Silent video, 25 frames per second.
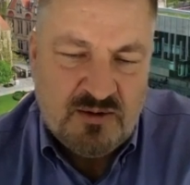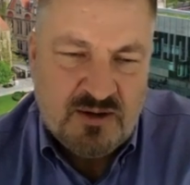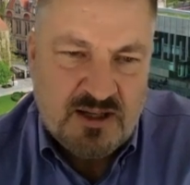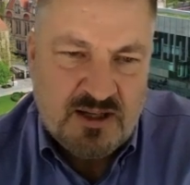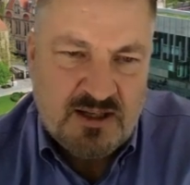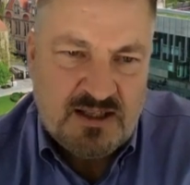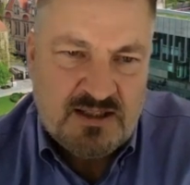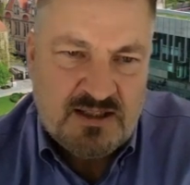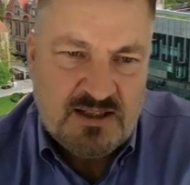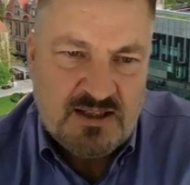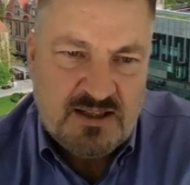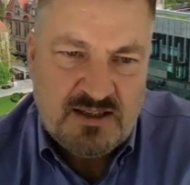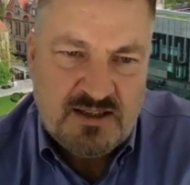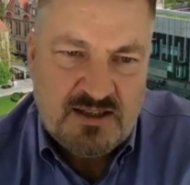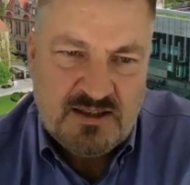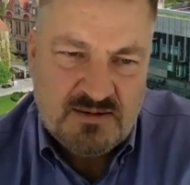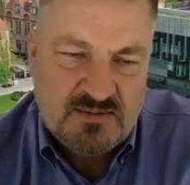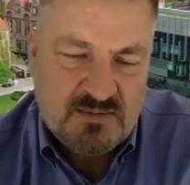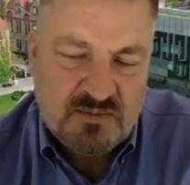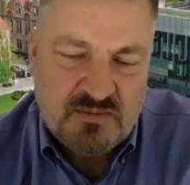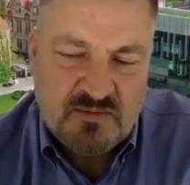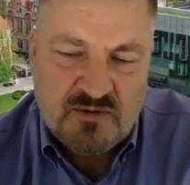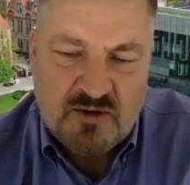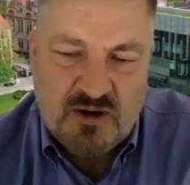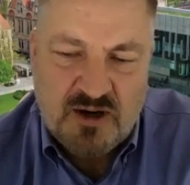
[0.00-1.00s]
and this is
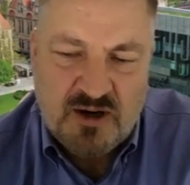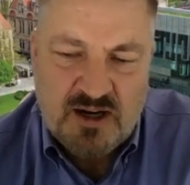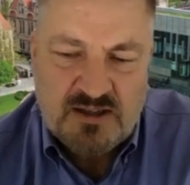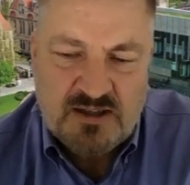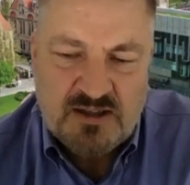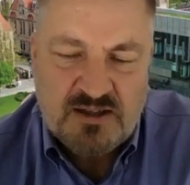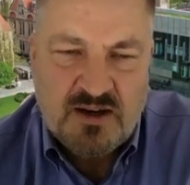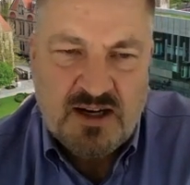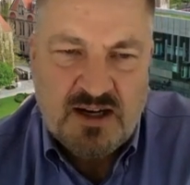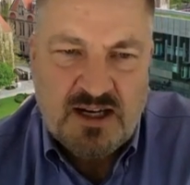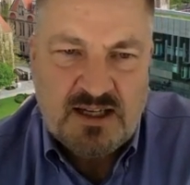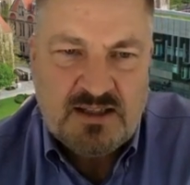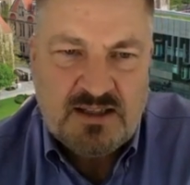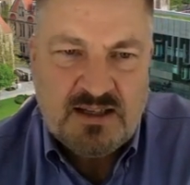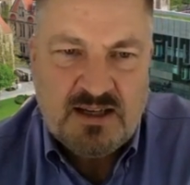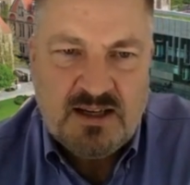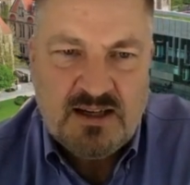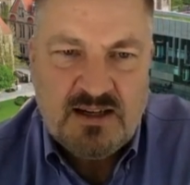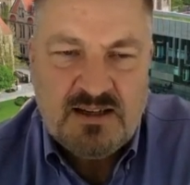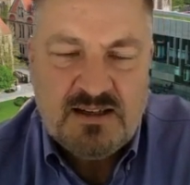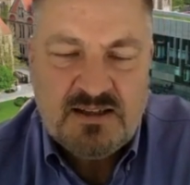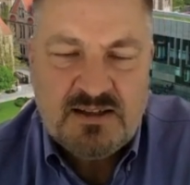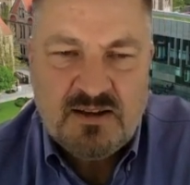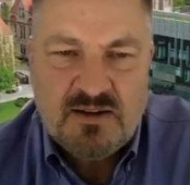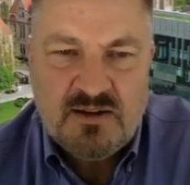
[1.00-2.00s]
very exciting,
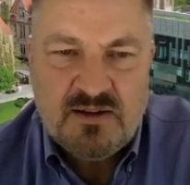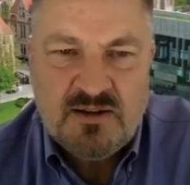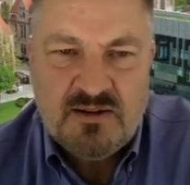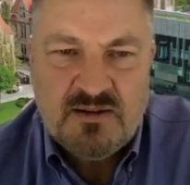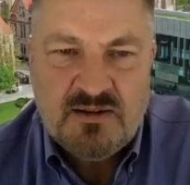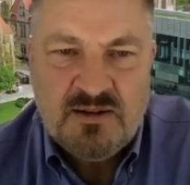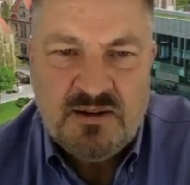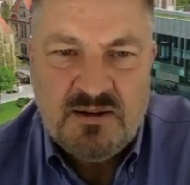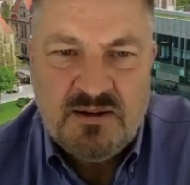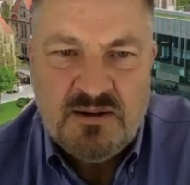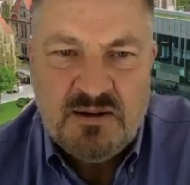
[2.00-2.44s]
is that